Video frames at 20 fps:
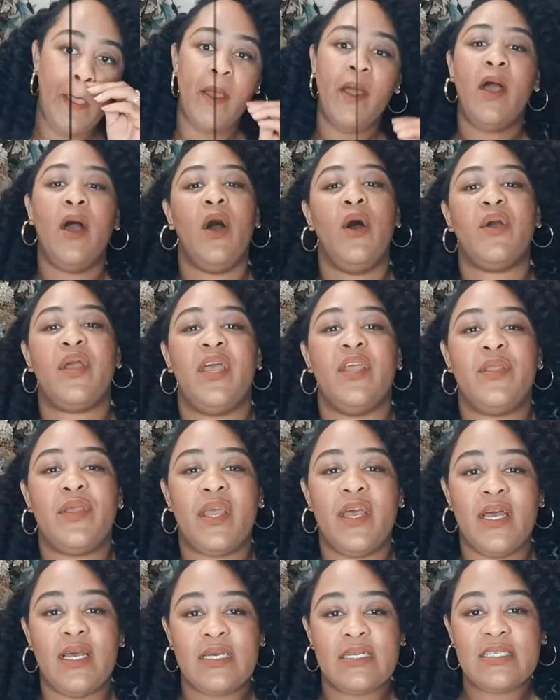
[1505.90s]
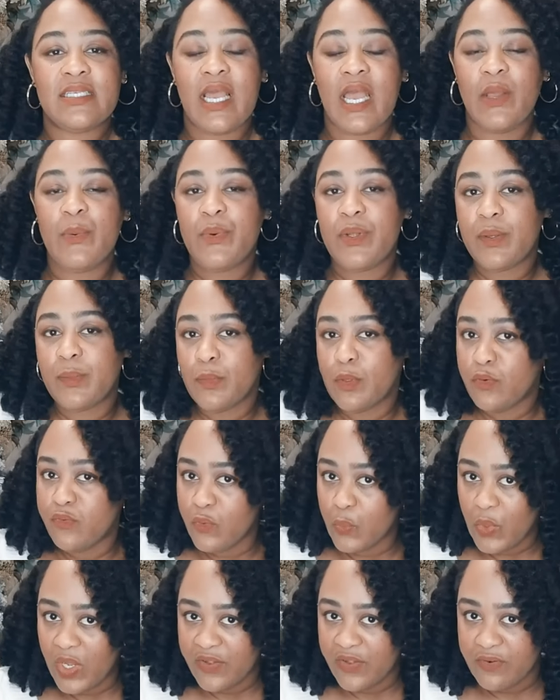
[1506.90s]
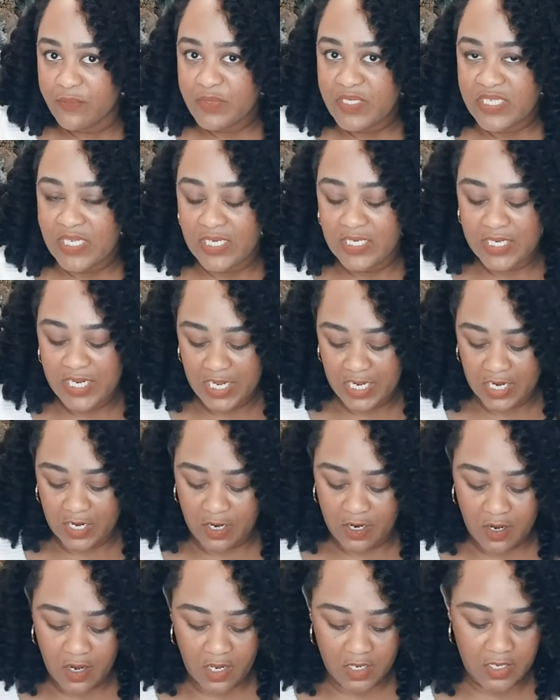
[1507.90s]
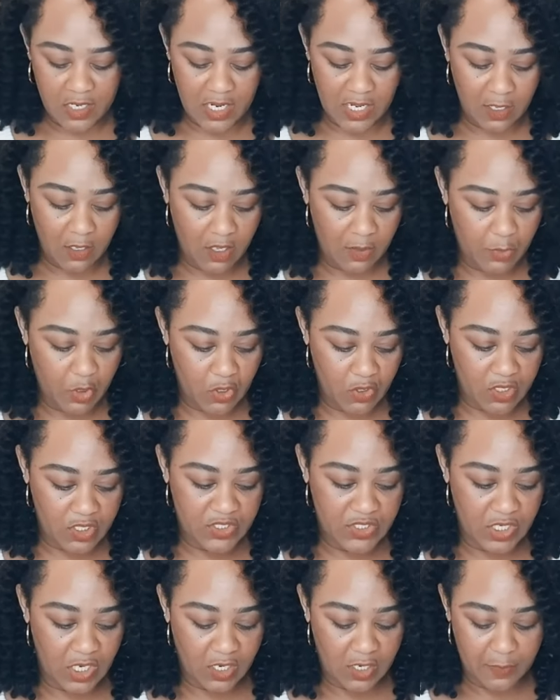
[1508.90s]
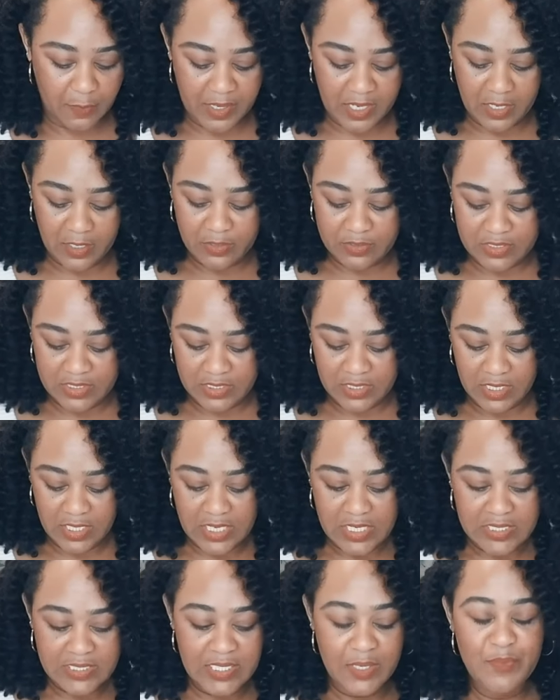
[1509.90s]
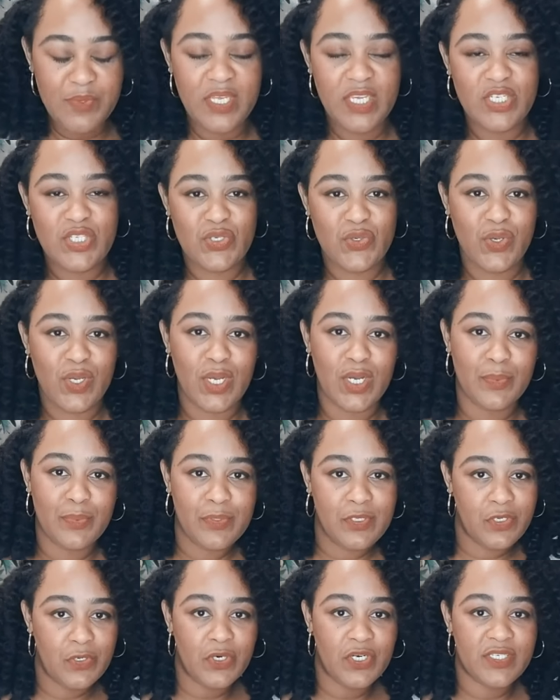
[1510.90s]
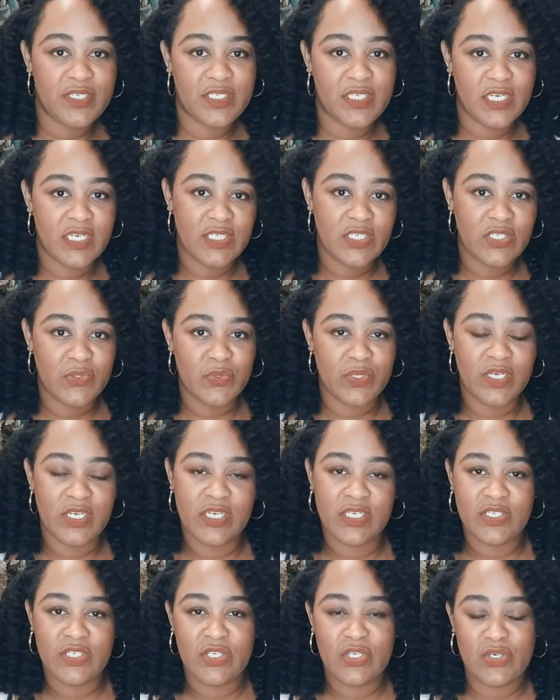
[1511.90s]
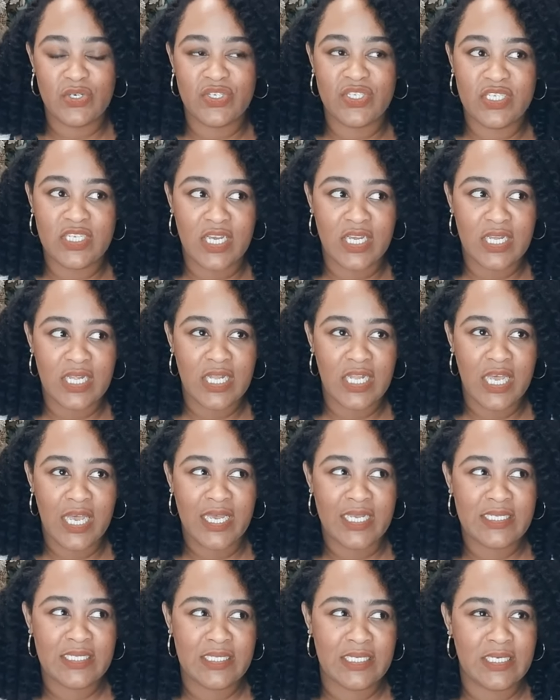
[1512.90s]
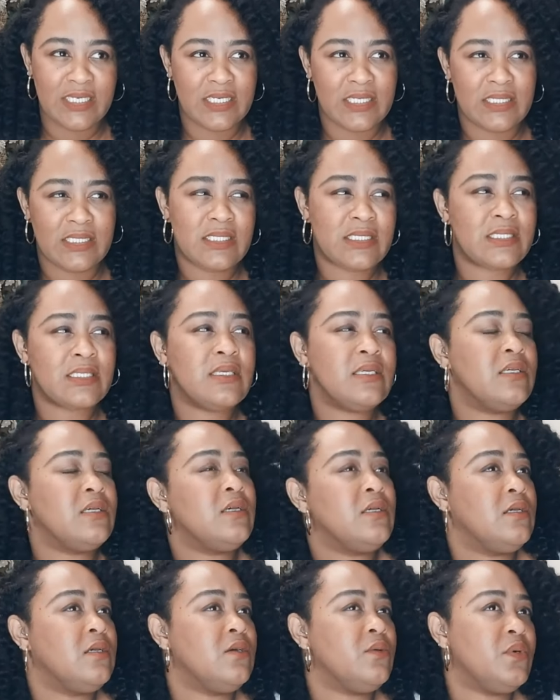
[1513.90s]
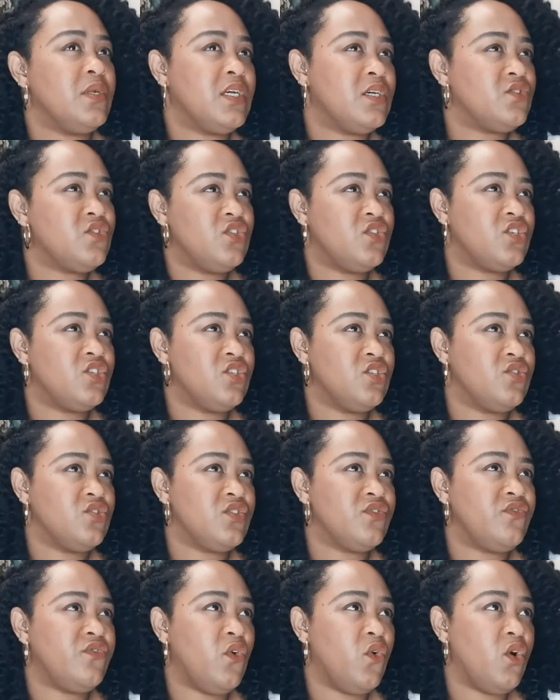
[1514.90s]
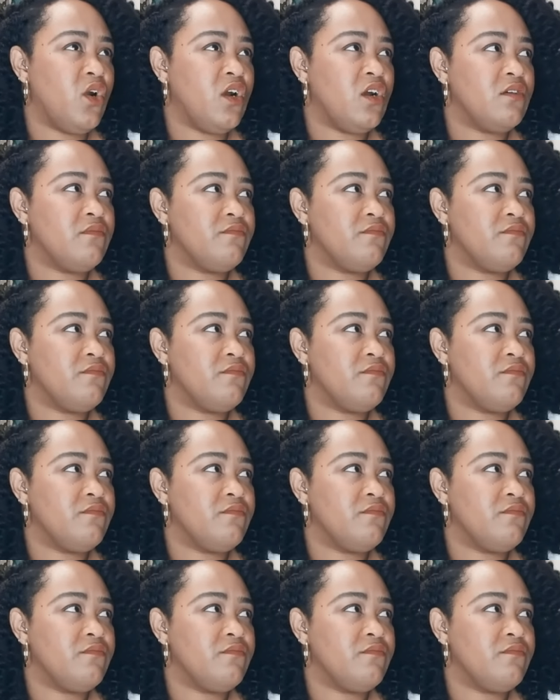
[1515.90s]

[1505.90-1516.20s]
Okay, you guys, I wanna move away from skincare, and now I'm gonna talk about something to help your accessories, your sunglasses, what else you can use it for.